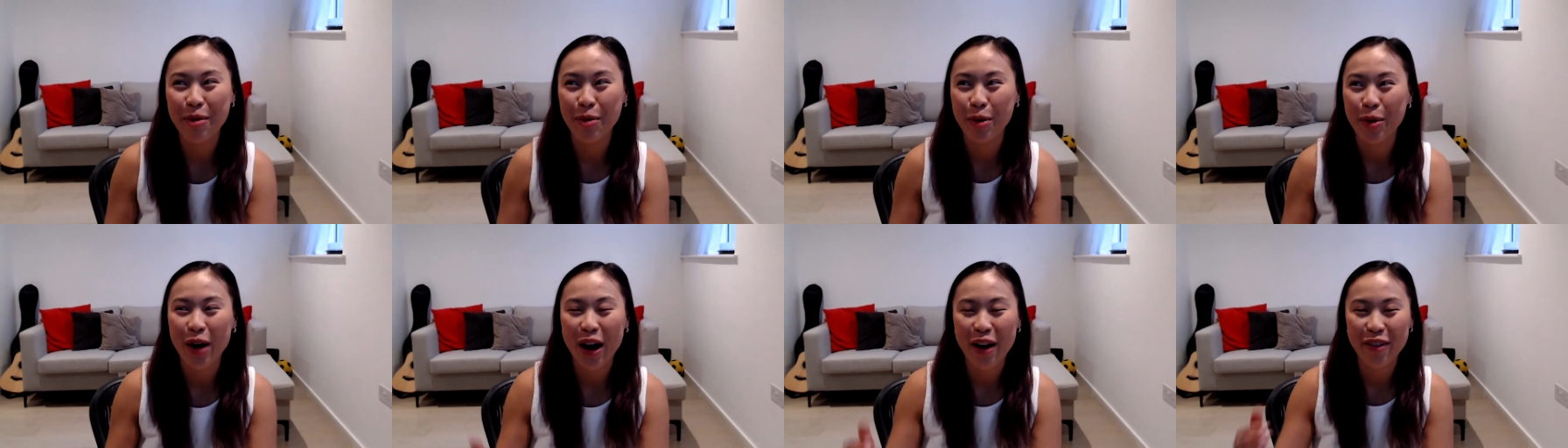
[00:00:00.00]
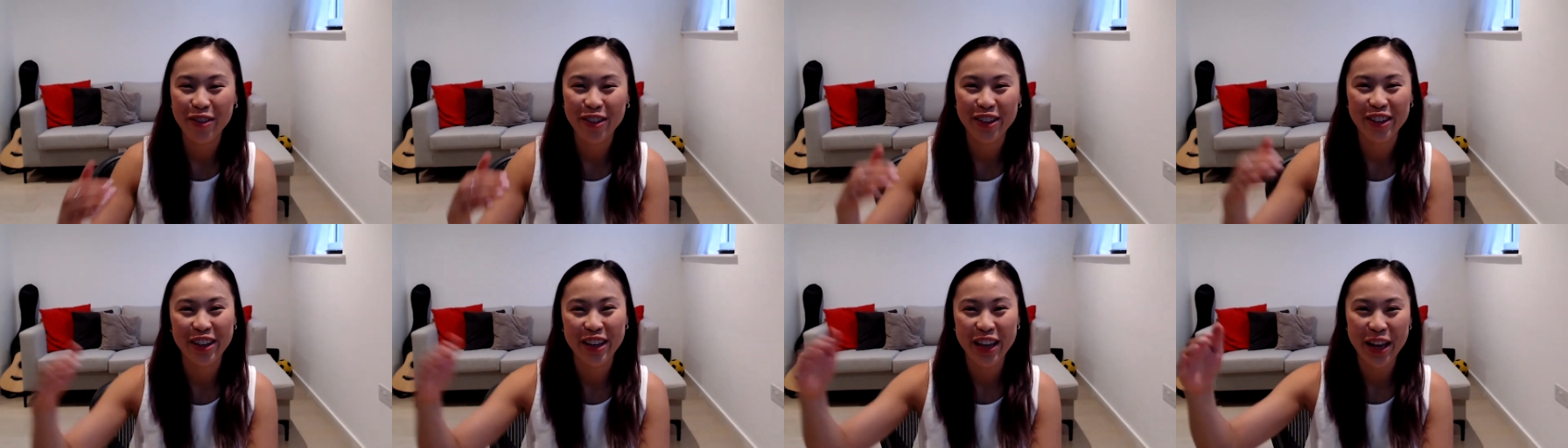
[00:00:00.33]
We'll have
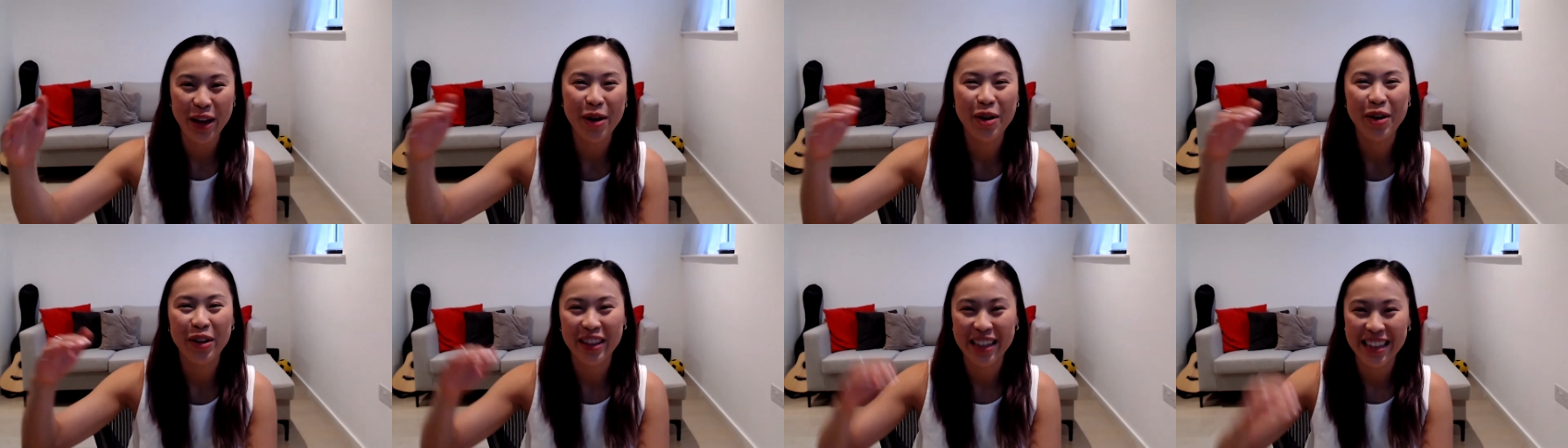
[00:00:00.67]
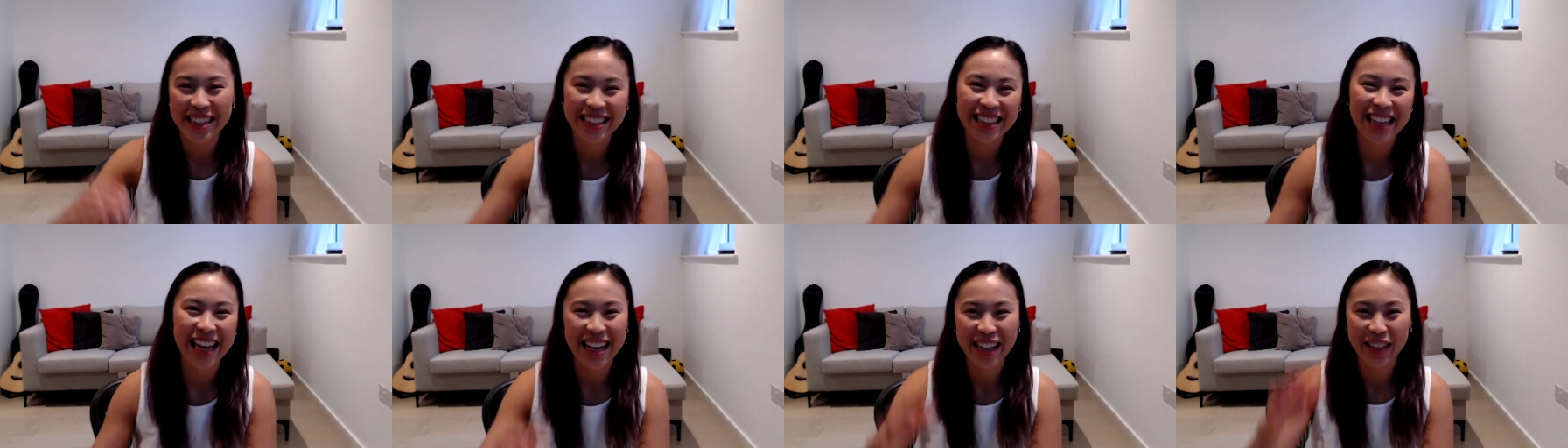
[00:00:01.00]
to, you know,
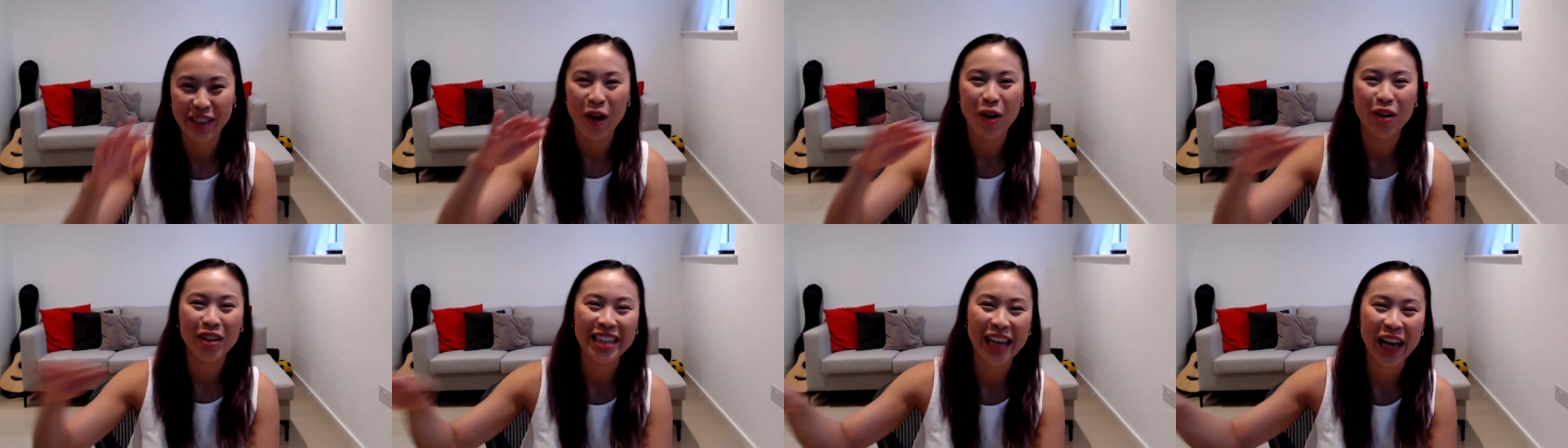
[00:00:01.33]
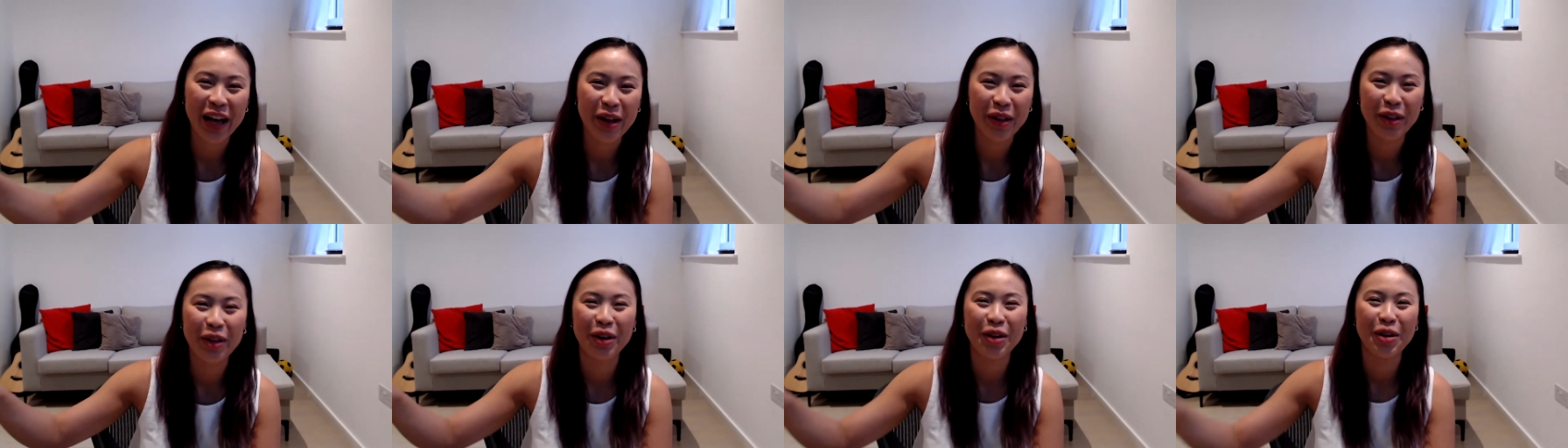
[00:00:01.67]
there's like a long
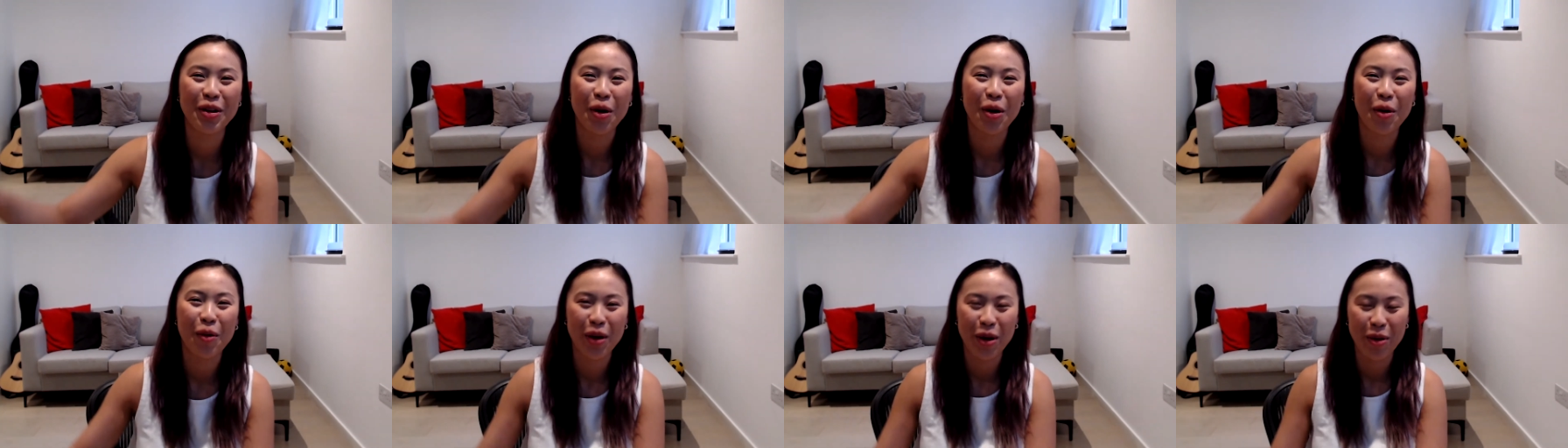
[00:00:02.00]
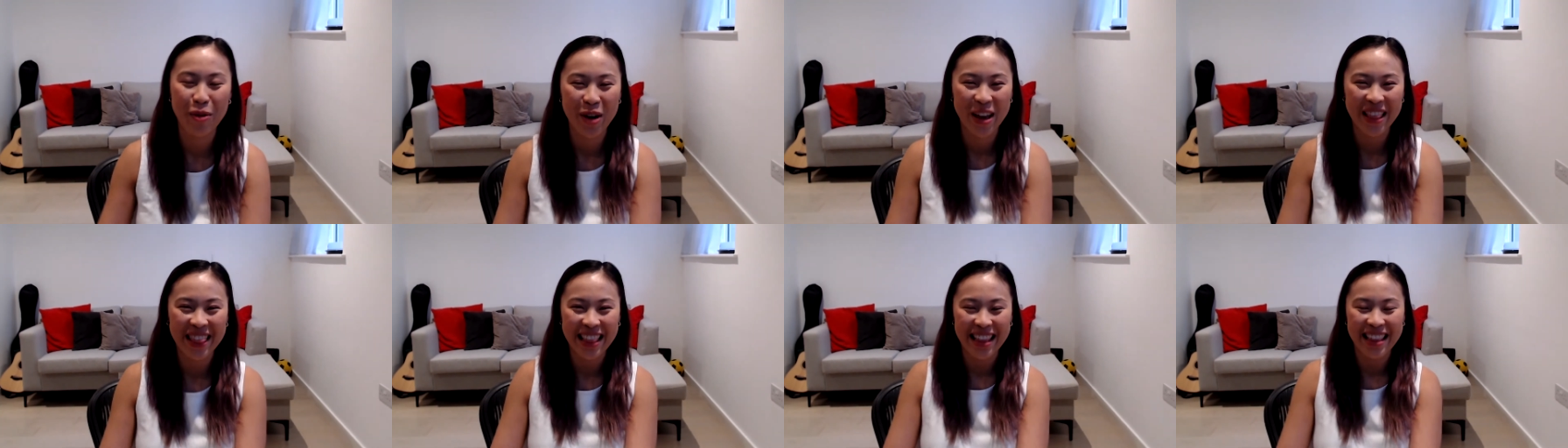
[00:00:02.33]
tail on knowing
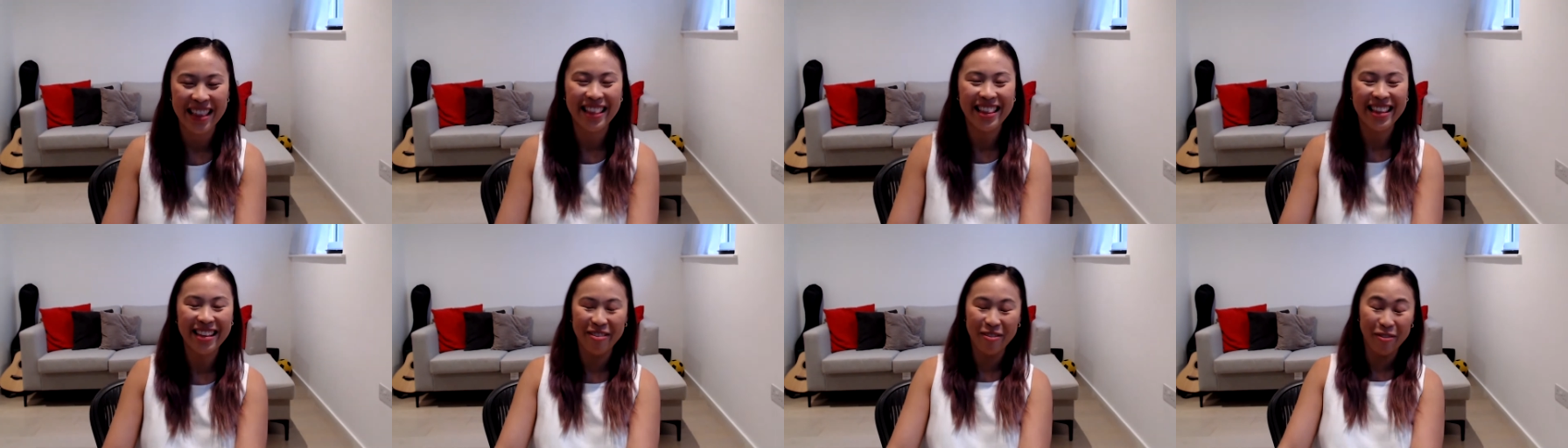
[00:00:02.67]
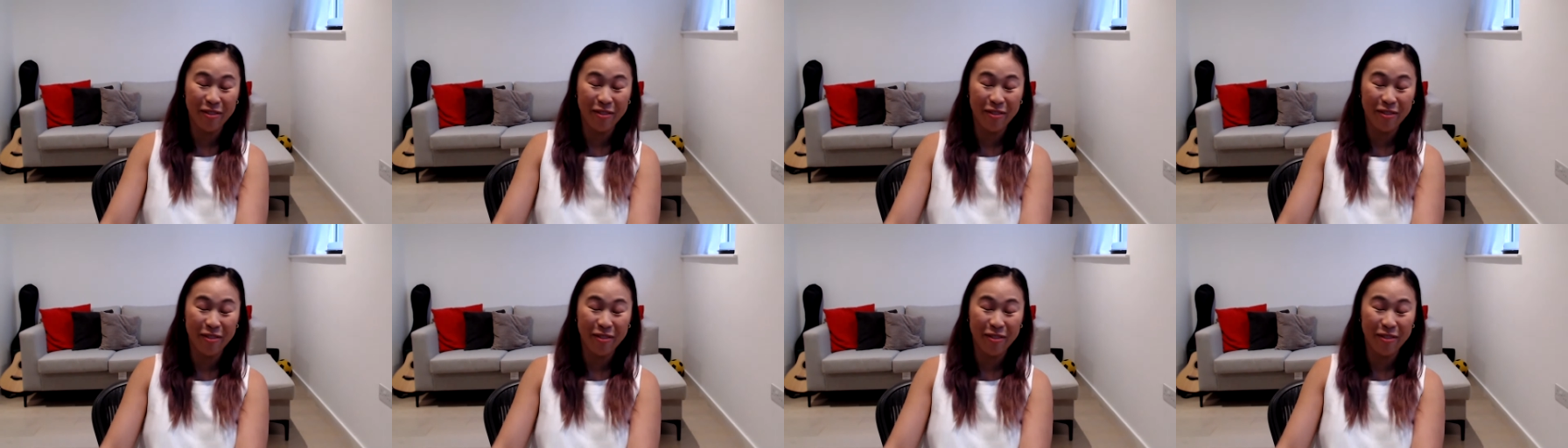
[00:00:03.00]
when